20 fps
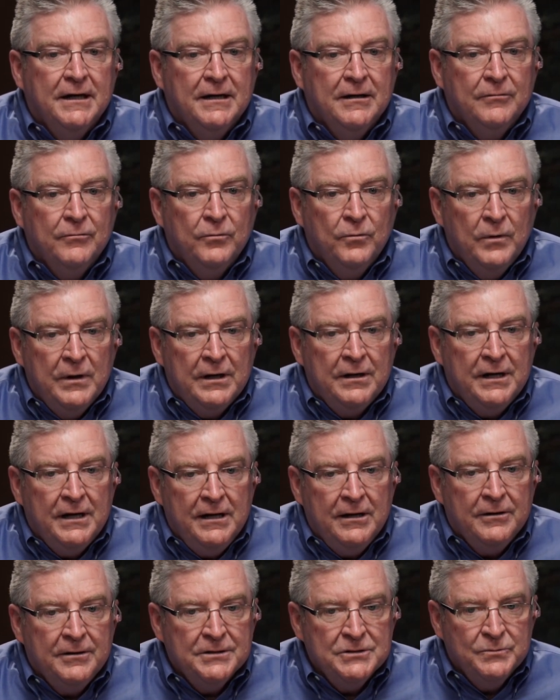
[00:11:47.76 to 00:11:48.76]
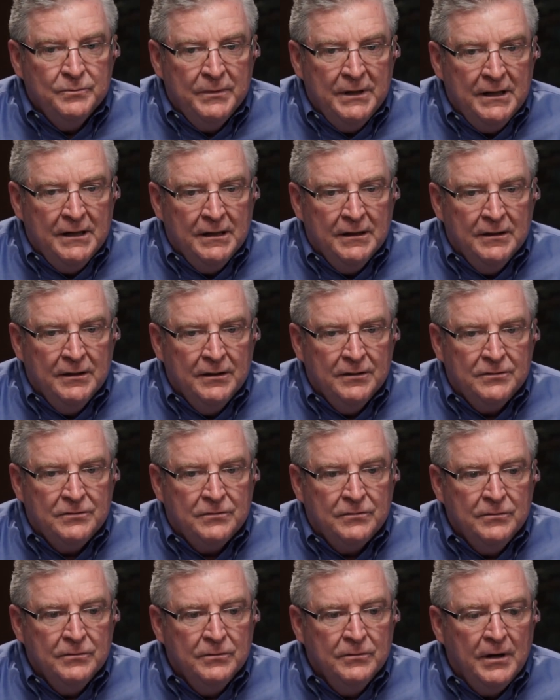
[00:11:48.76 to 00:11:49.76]
we're here as men
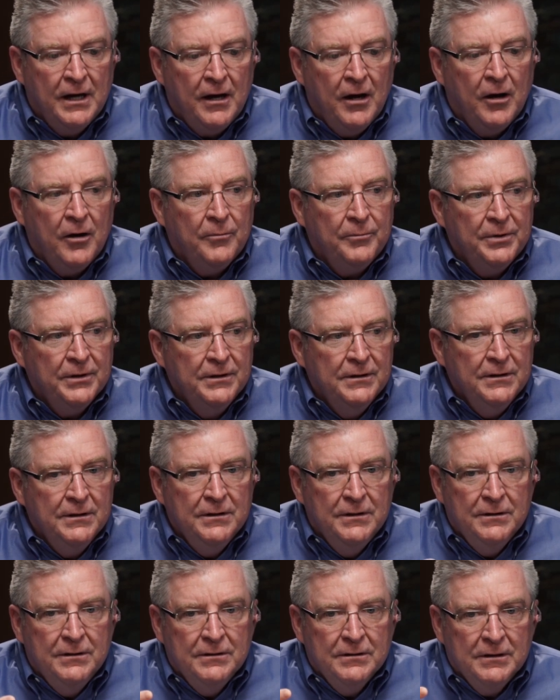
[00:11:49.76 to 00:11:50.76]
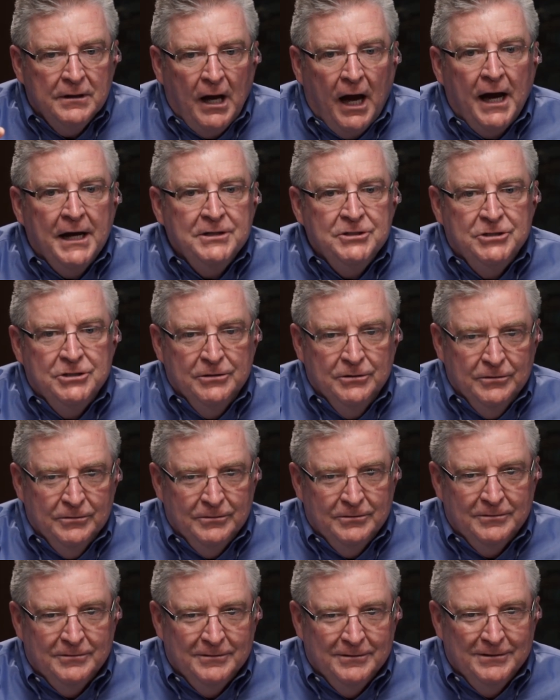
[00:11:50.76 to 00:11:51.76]
to help guide you
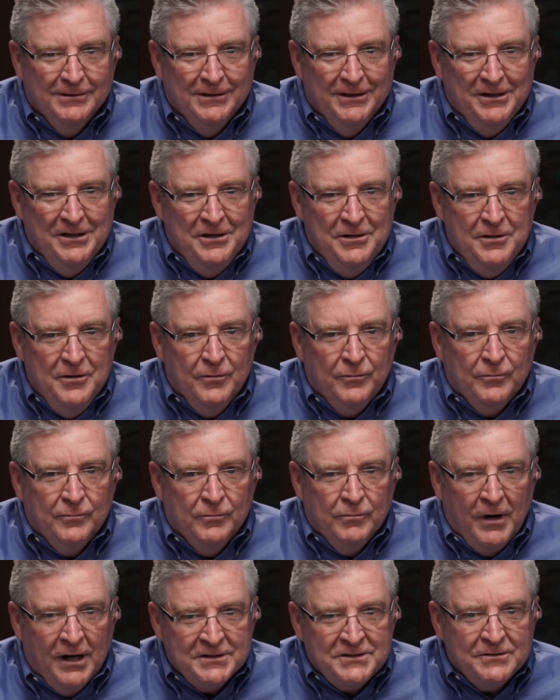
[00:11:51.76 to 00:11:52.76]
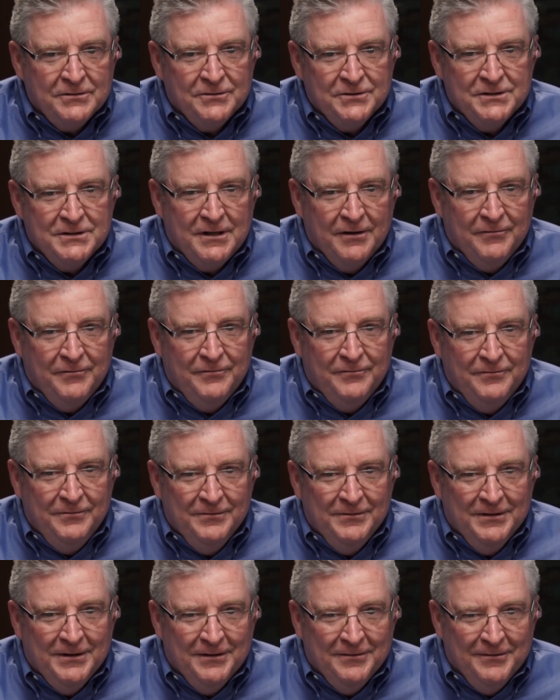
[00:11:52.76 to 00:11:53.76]
rustles
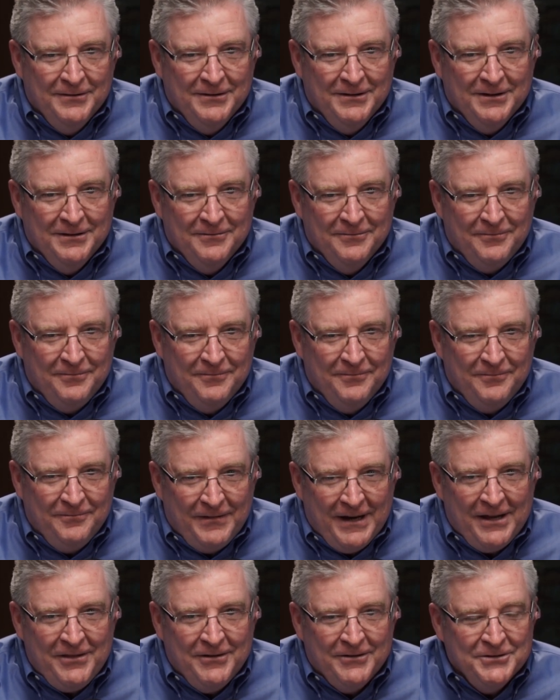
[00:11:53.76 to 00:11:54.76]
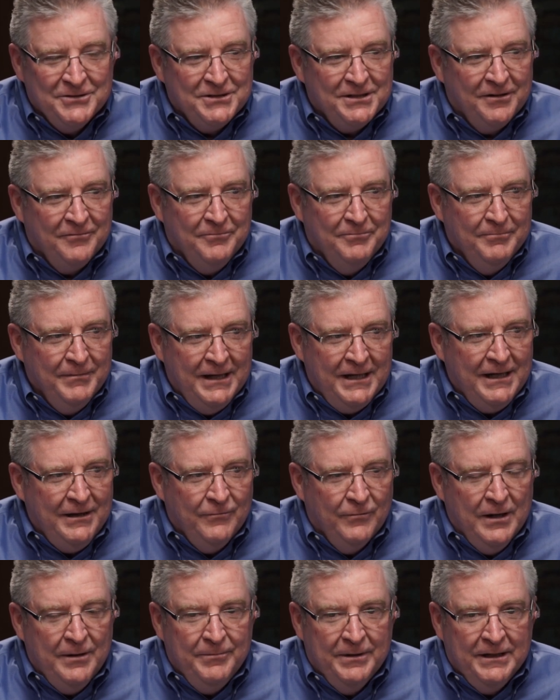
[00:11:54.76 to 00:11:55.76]
the feathers of many
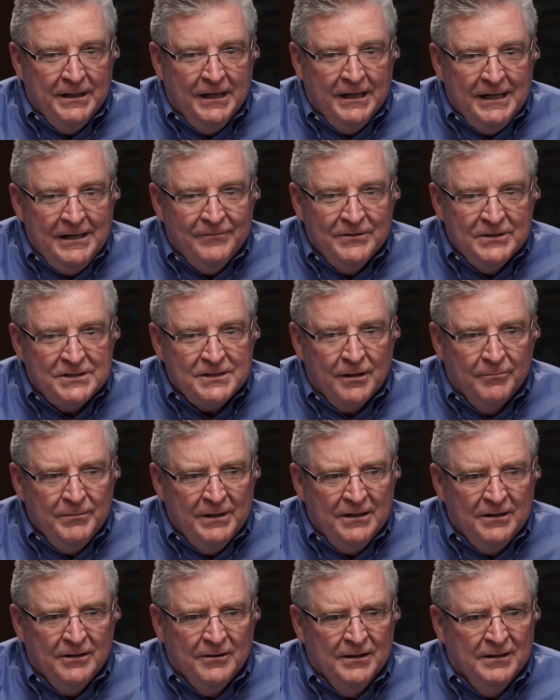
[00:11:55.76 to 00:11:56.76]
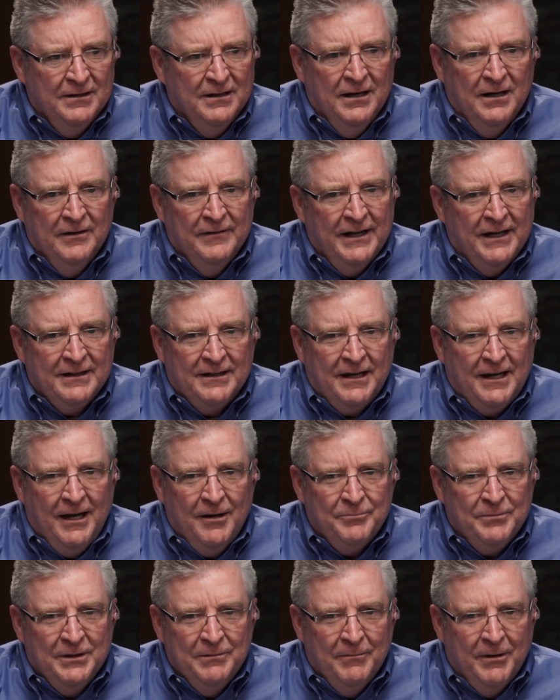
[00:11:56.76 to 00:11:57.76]
women, and even some men are going, no, that
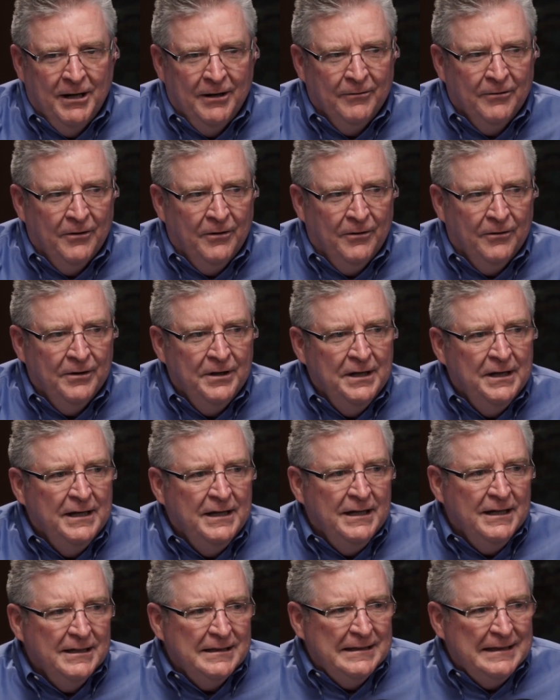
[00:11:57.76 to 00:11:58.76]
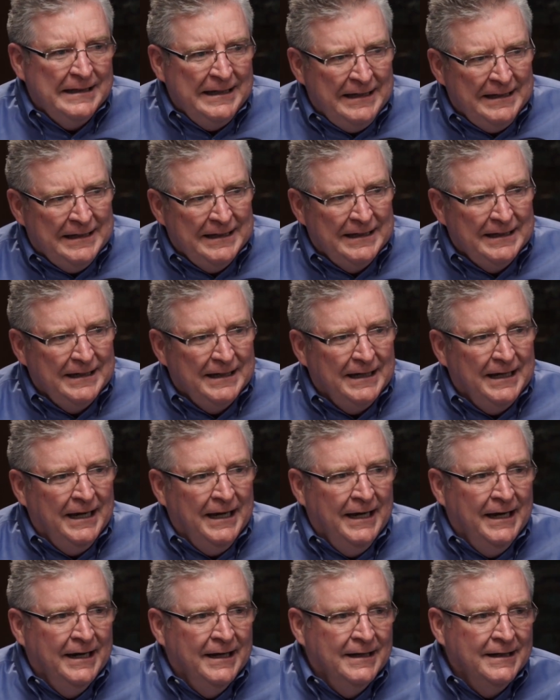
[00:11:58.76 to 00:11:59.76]
can't be my role, leading
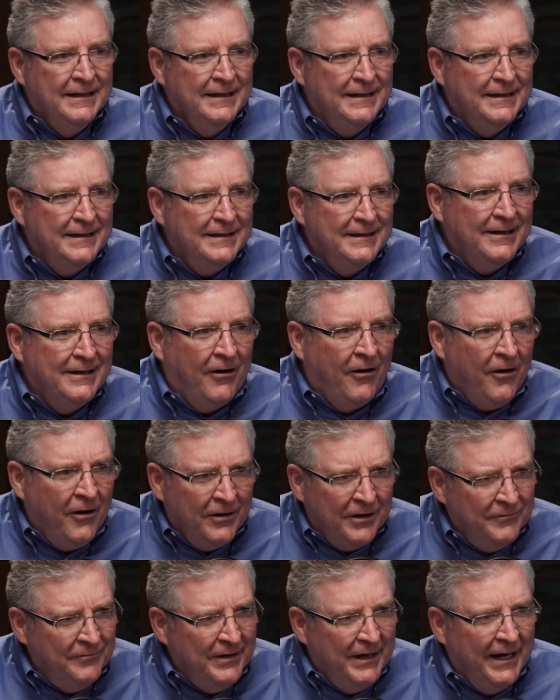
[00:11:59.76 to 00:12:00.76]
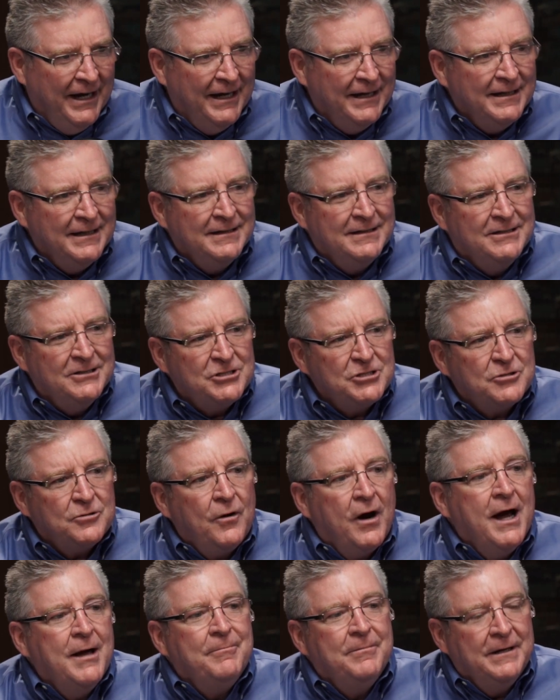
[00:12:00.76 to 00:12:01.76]
and all of that.
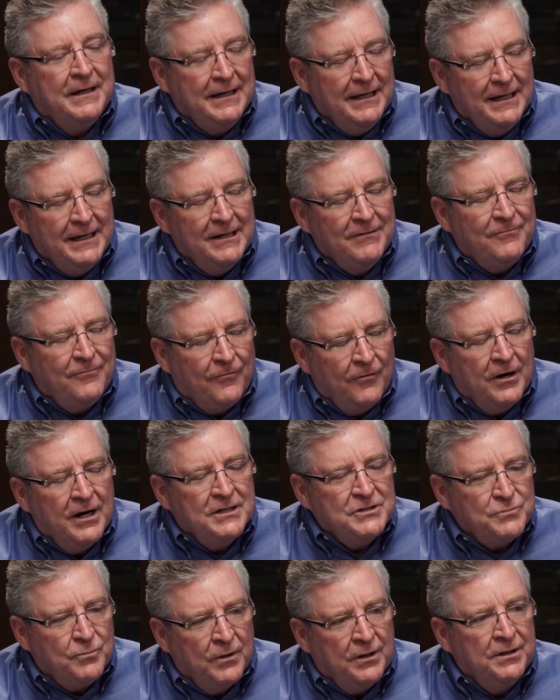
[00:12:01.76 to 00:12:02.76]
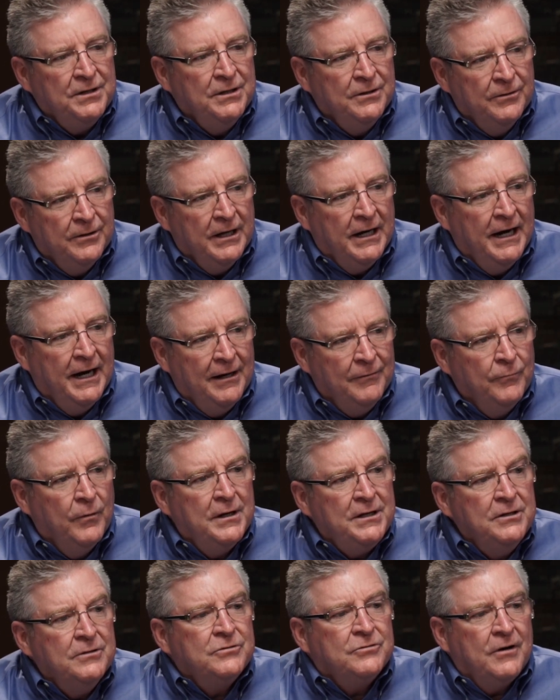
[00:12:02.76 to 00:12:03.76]
Describe for us where you were at and
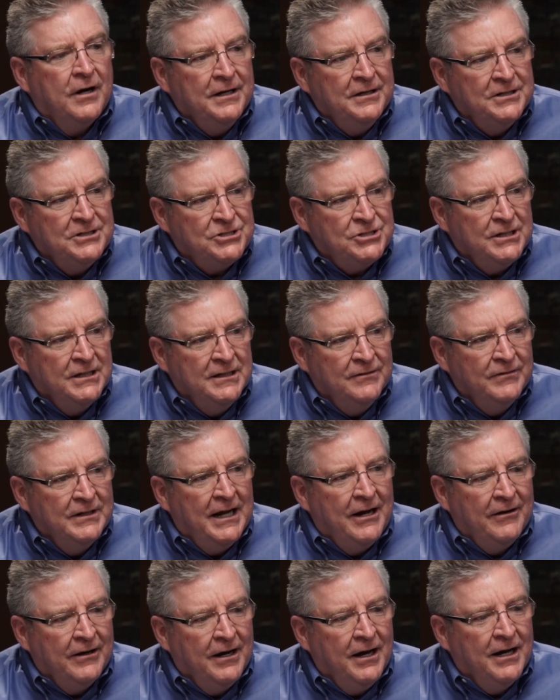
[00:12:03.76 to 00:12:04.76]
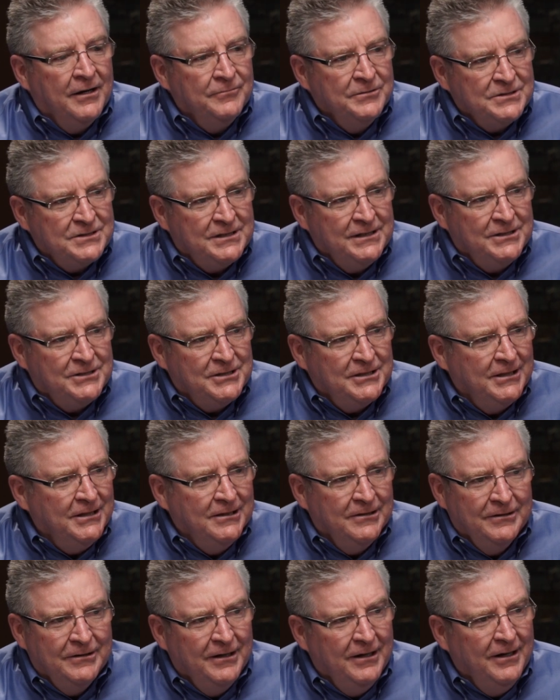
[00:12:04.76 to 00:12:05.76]
what you're trying to achieve and how God was teaching
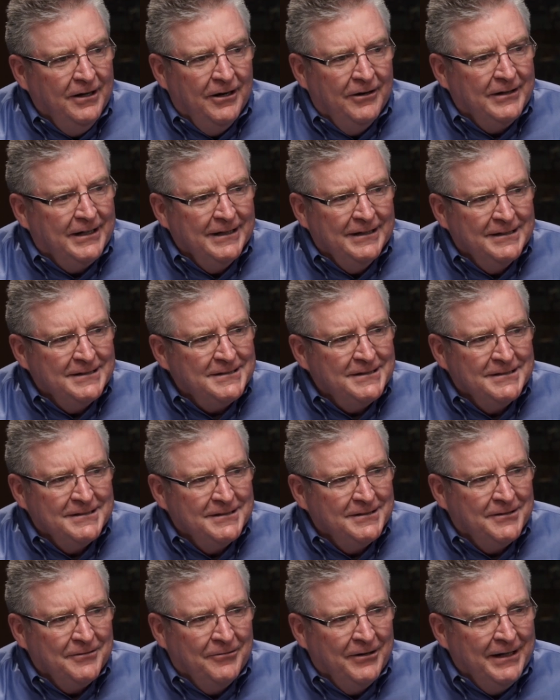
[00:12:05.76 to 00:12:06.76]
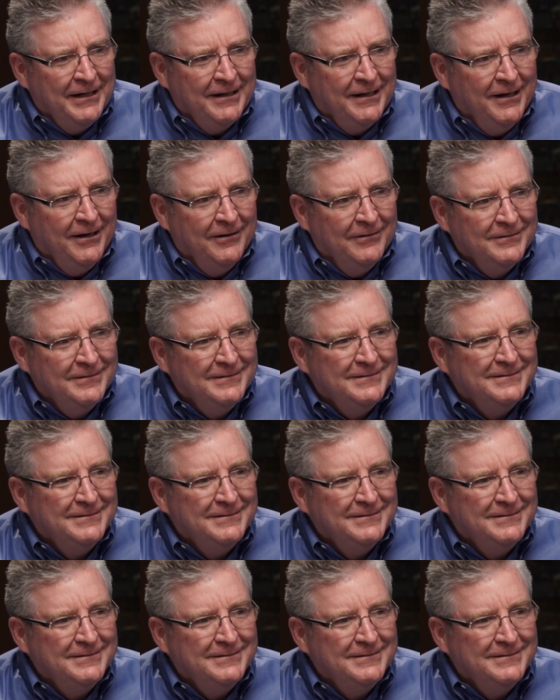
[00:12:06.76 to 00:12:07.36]
you, okay, this isn't the way to go.